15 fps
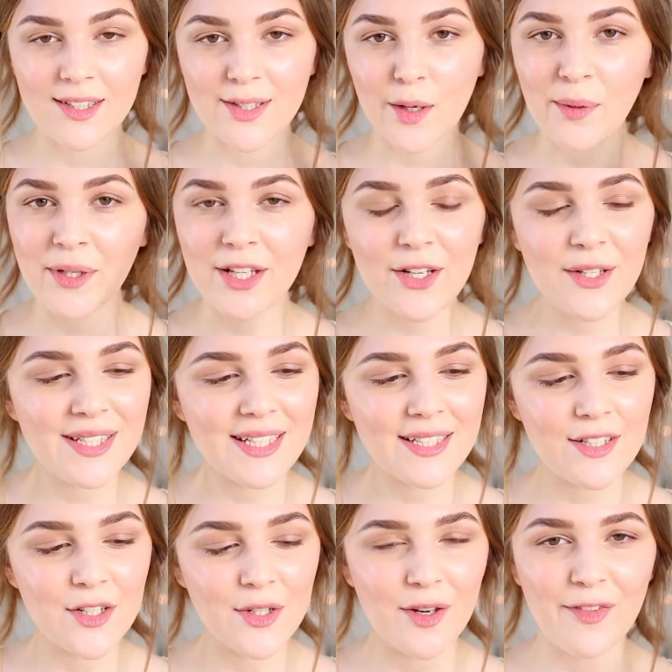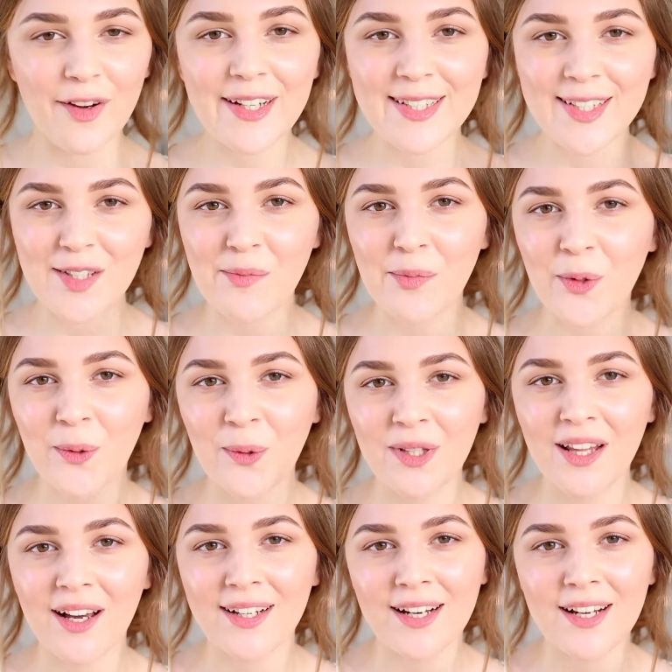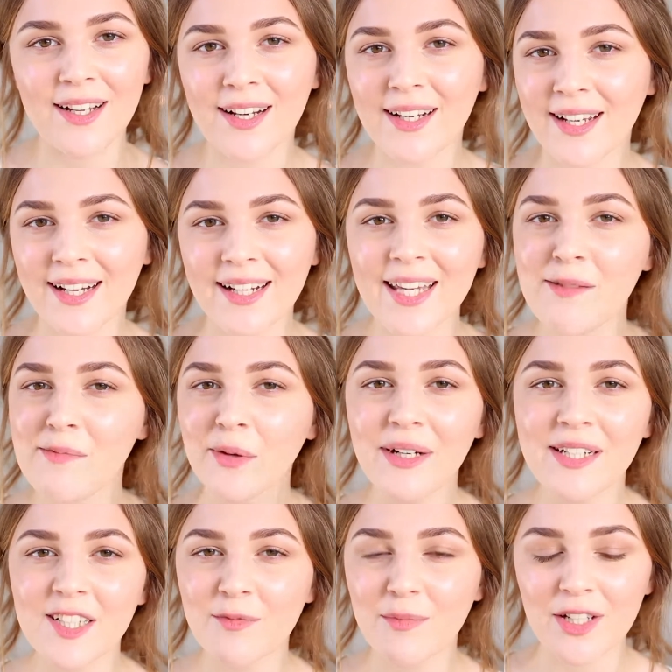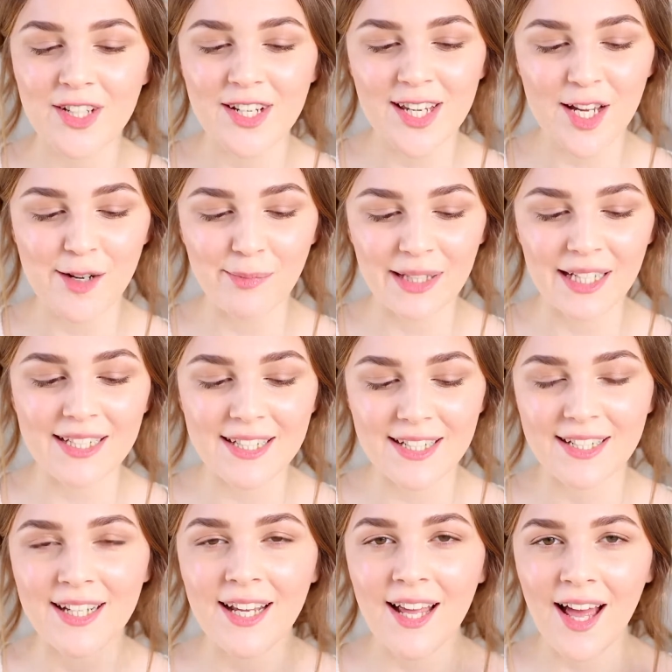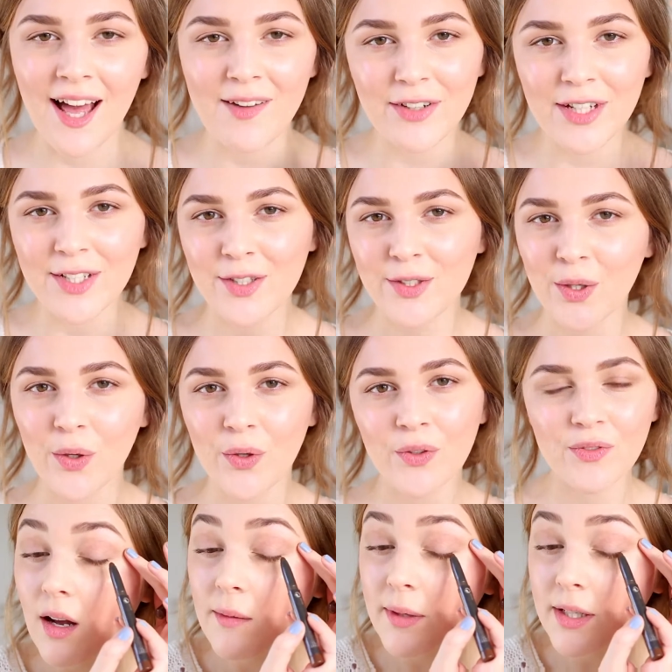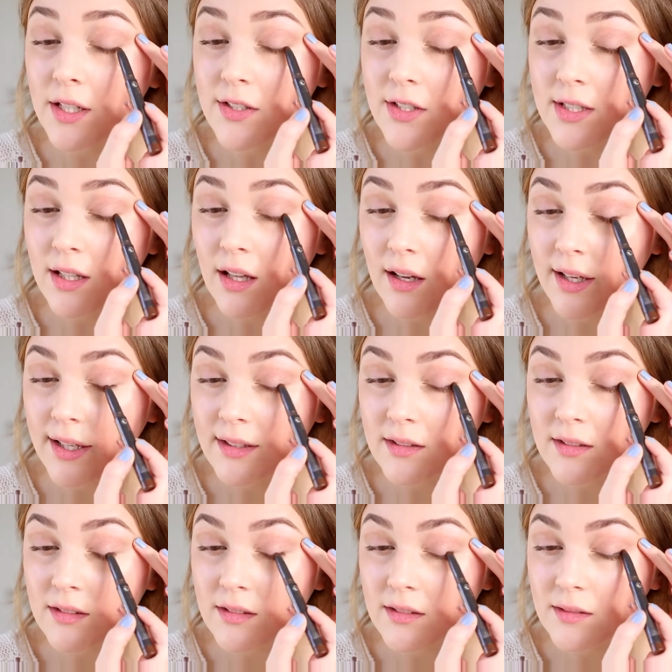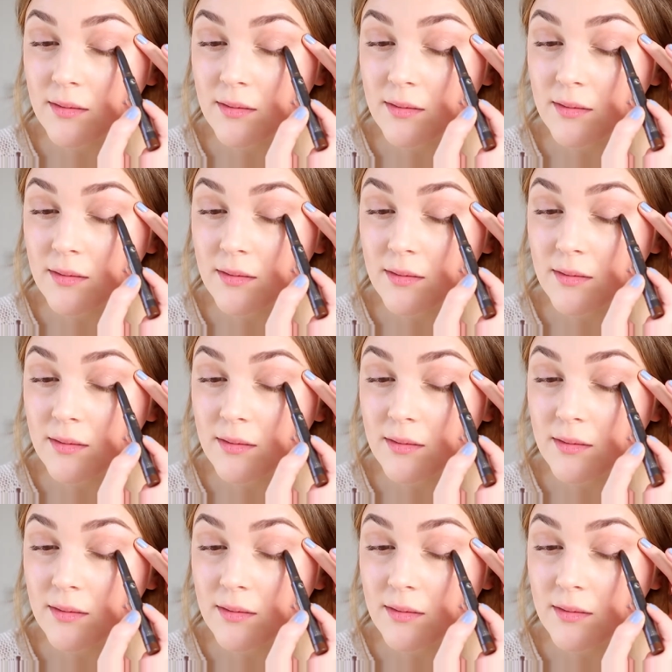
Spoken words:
So I'm going to use this to do a very simple liner look, and I'm going to keep it quite smudgy and blended and very soft. I'm going to just line